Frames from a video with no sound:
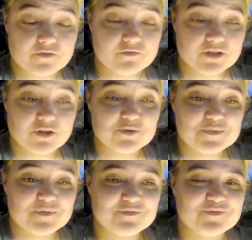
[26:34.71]
her
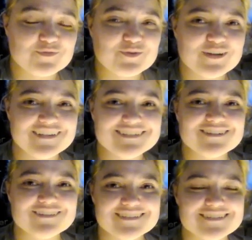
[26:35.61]
videos before I
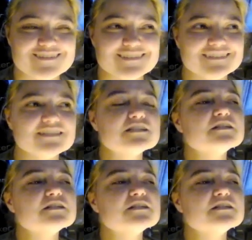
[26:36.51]
turned this on.